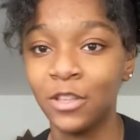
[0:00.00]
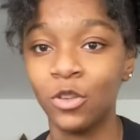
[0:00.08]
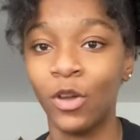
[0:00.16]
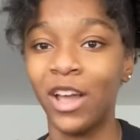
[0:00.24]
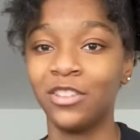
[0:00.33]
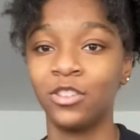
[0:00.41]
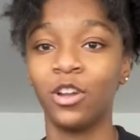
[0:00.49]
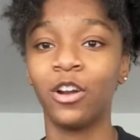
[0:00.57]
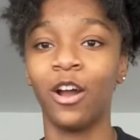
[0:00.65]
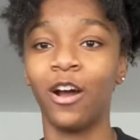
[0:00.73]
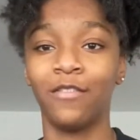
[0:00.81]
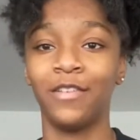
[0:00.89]
So I
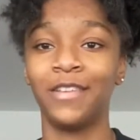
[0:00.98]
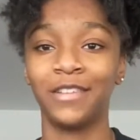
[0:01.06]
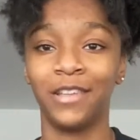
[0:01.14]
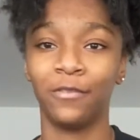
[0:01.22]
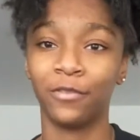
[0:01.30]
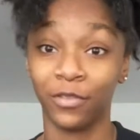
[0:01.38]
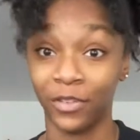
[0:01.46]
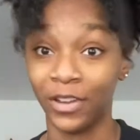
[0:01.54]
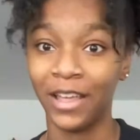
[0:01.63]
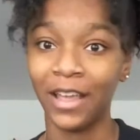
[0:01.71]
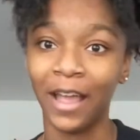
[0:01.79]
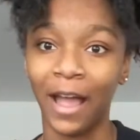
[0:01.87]
start obviously
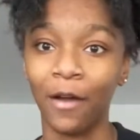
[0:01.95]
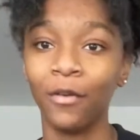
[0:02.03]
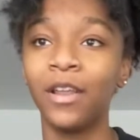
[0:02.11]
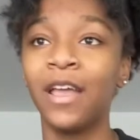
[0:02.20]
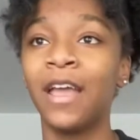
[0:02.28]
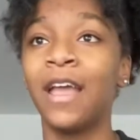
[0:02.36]
freaking out.